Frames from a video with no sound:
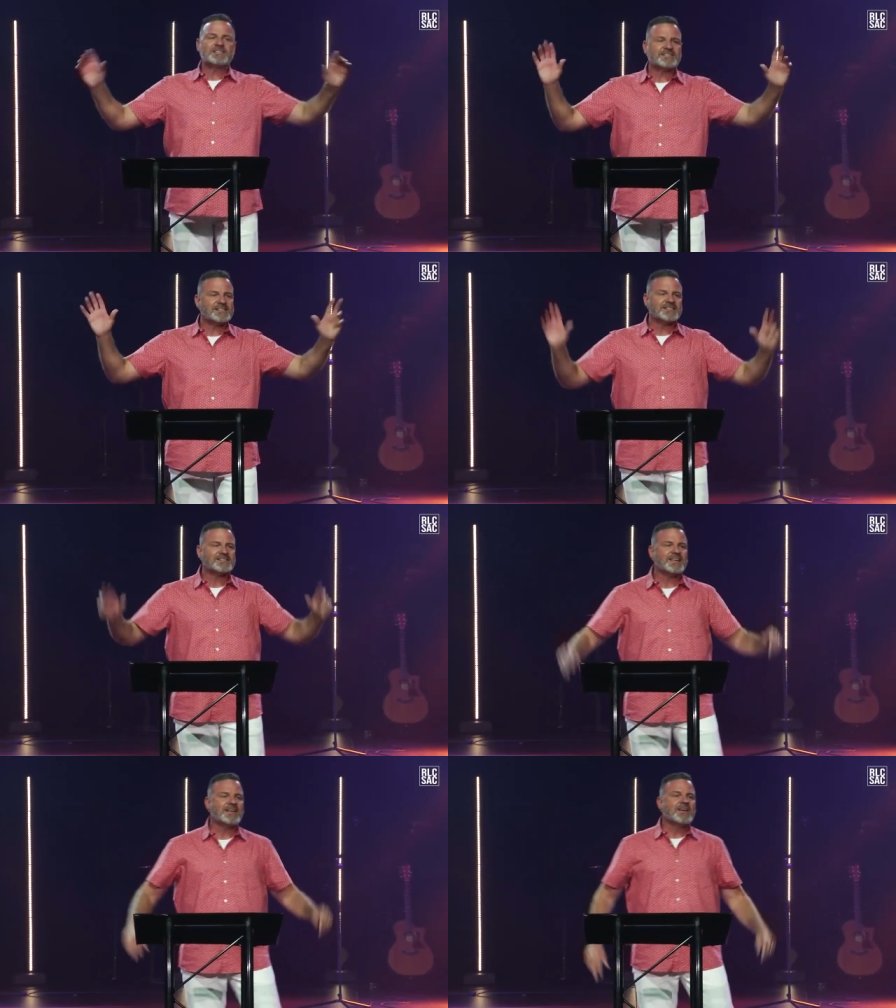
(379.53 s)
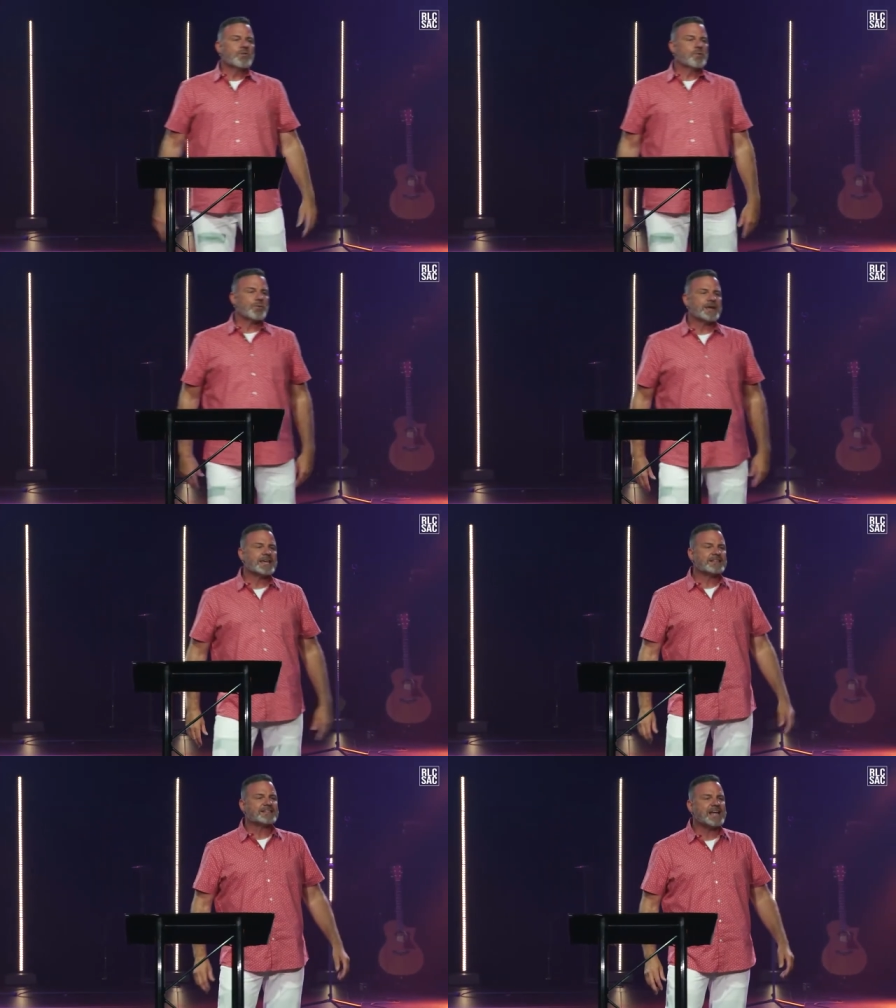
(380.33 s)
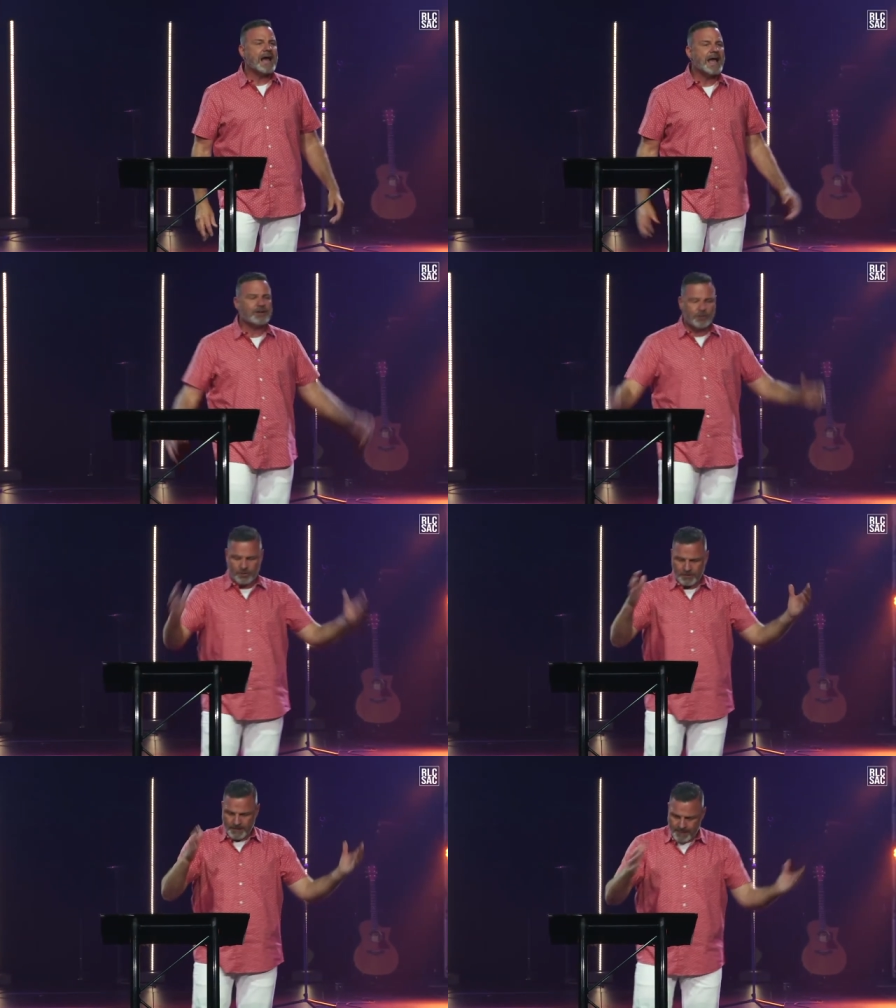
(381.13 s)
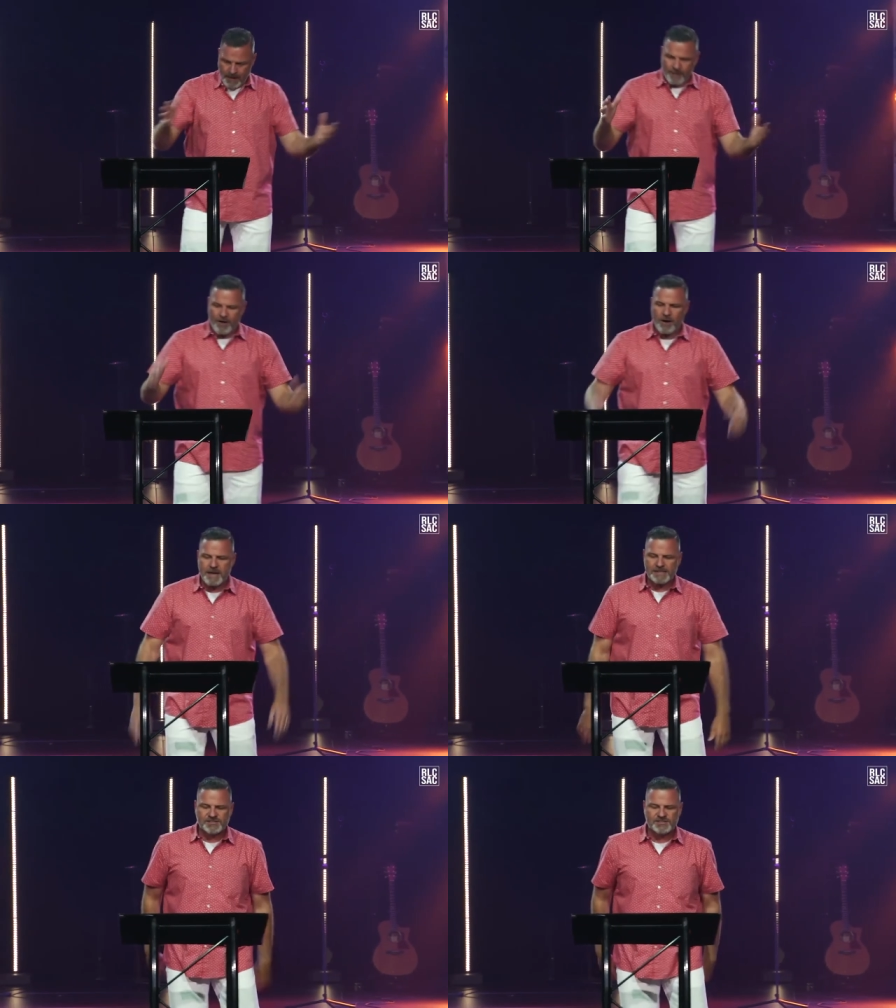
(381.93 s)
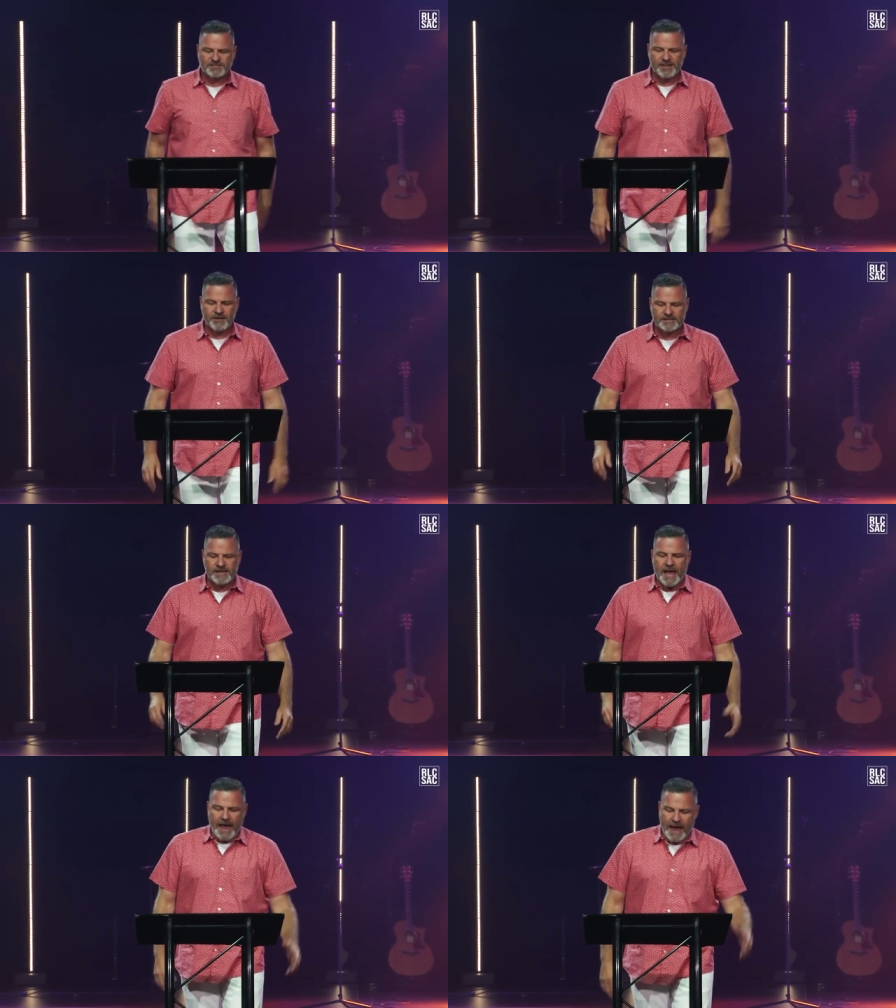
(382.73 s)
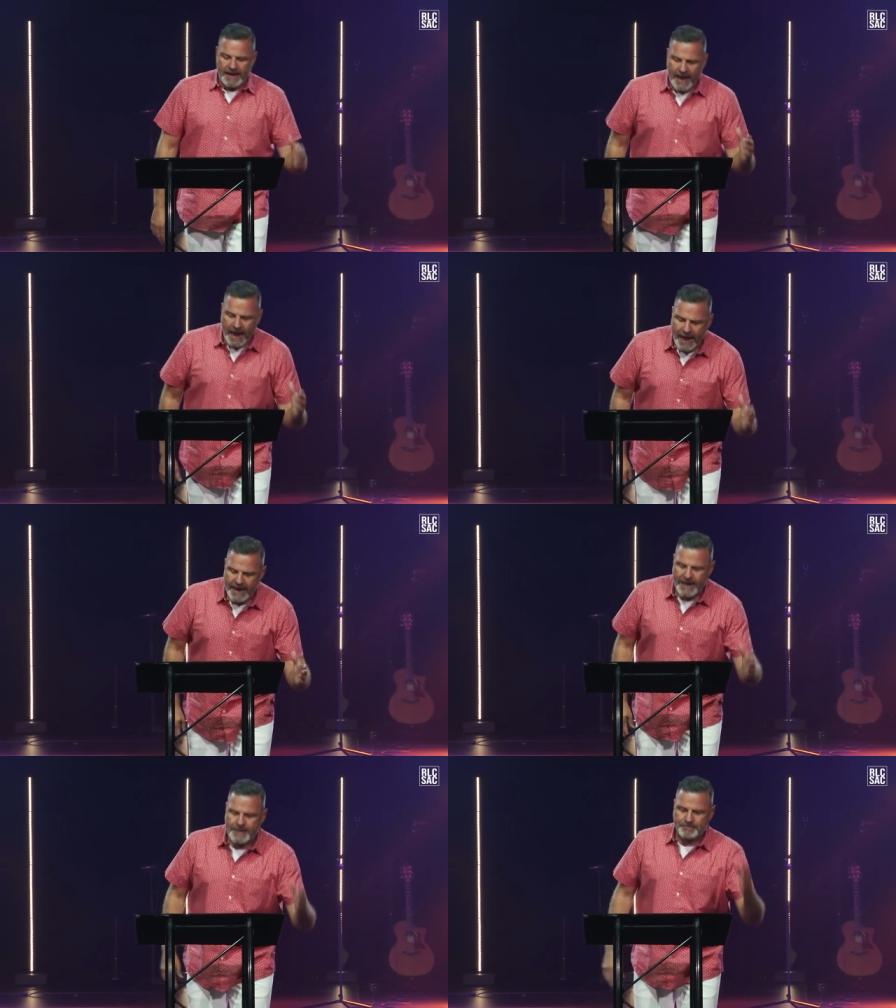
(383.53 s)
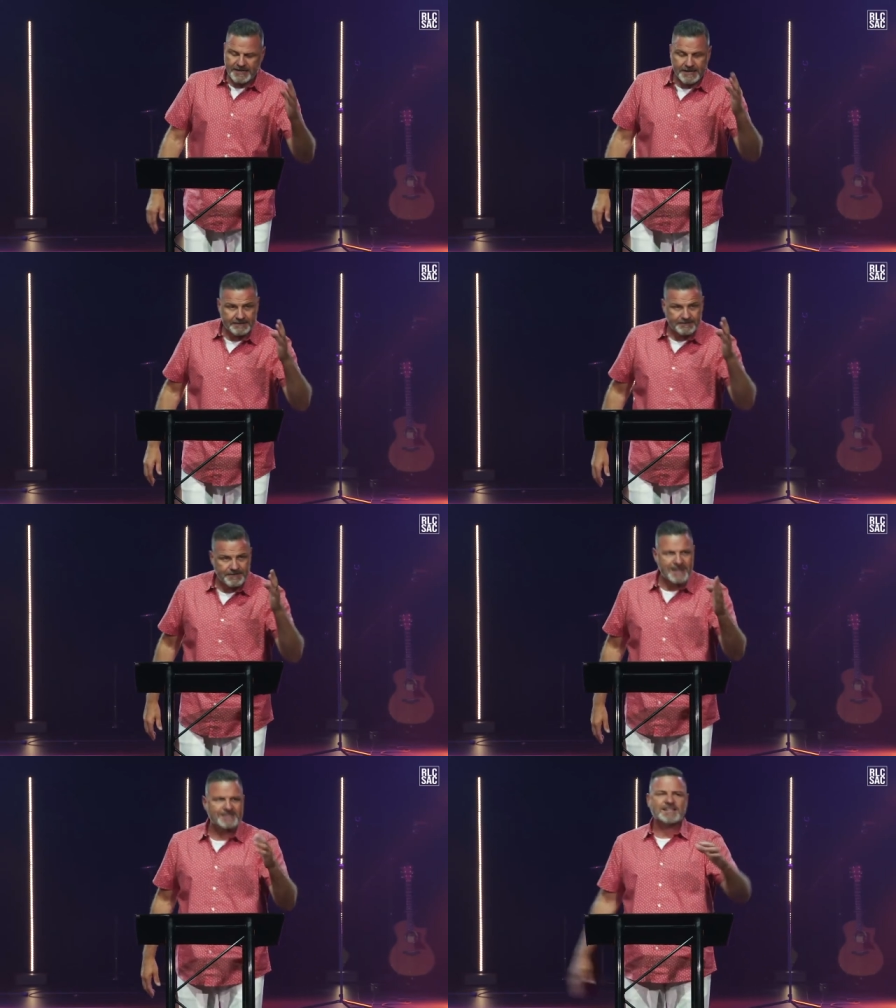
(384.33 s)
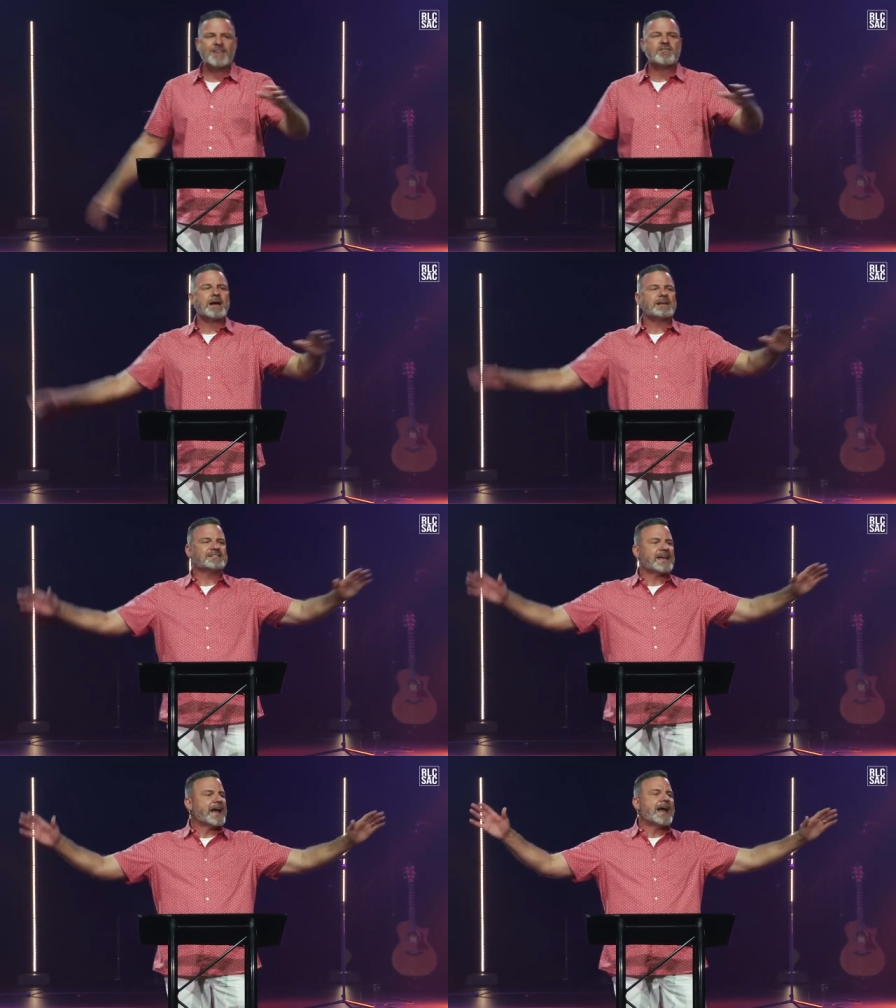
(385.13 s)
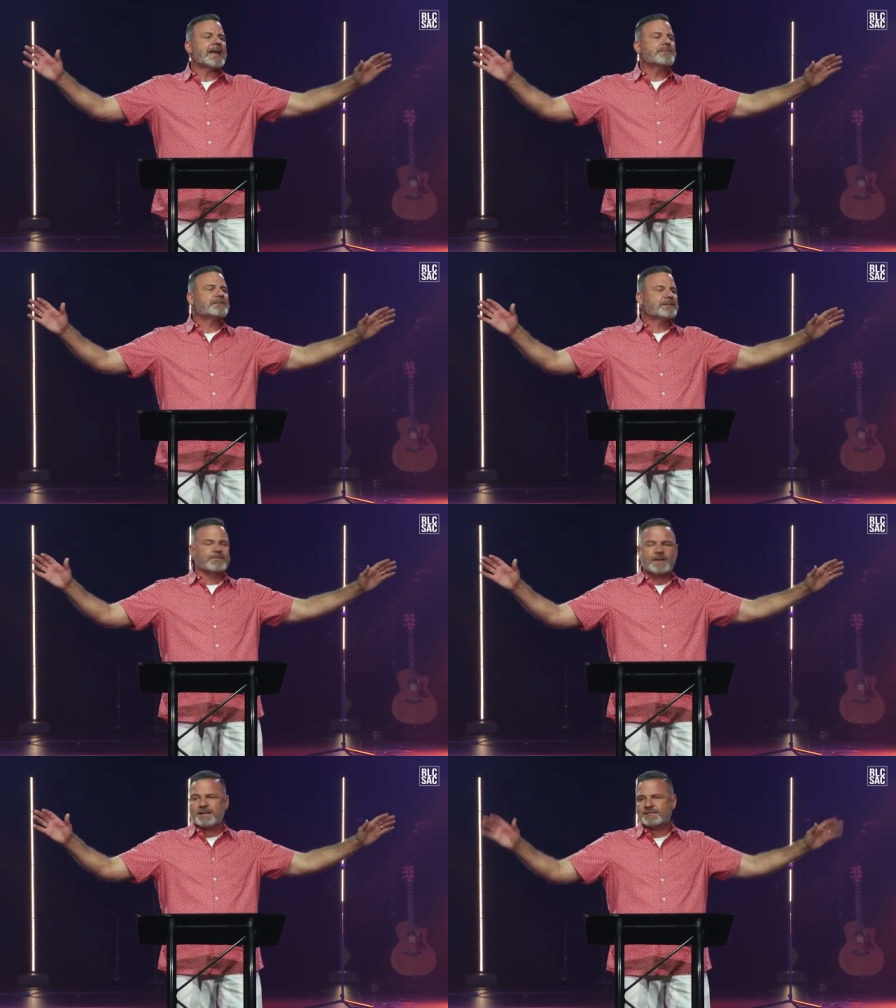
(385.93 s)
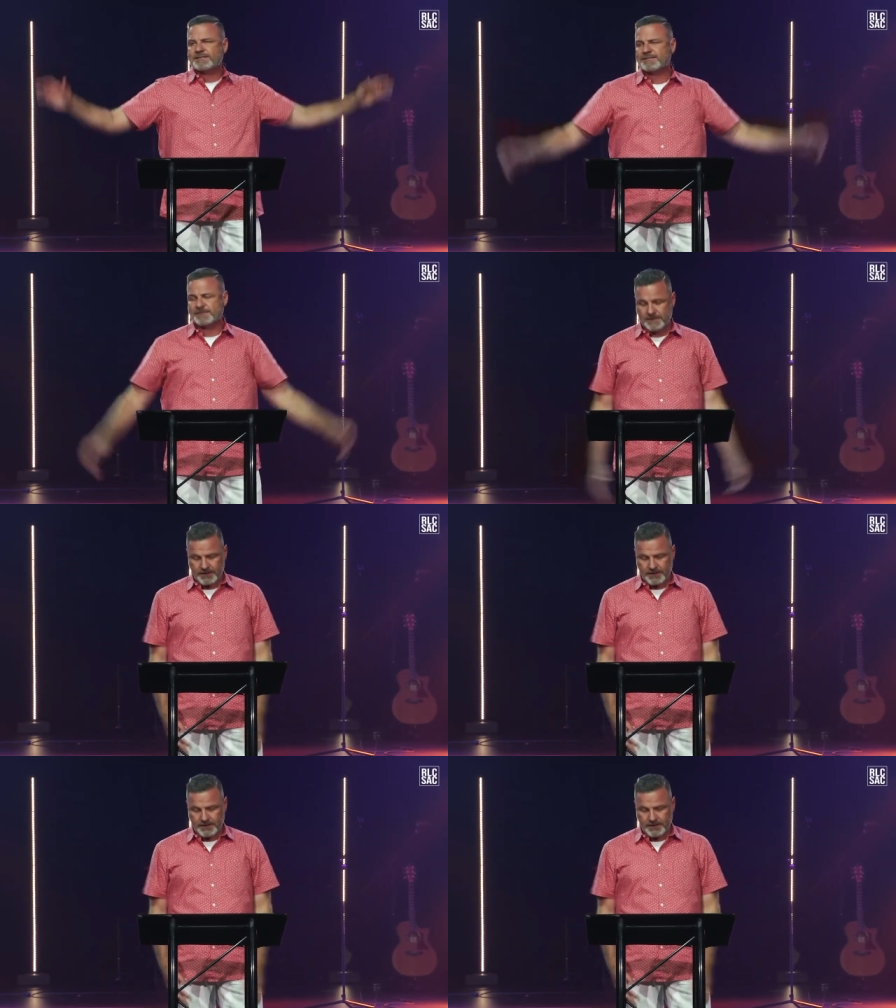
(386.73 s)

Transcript: this. This is the where we get the title of our message series. And I am convinced, everybody say, I am convinced.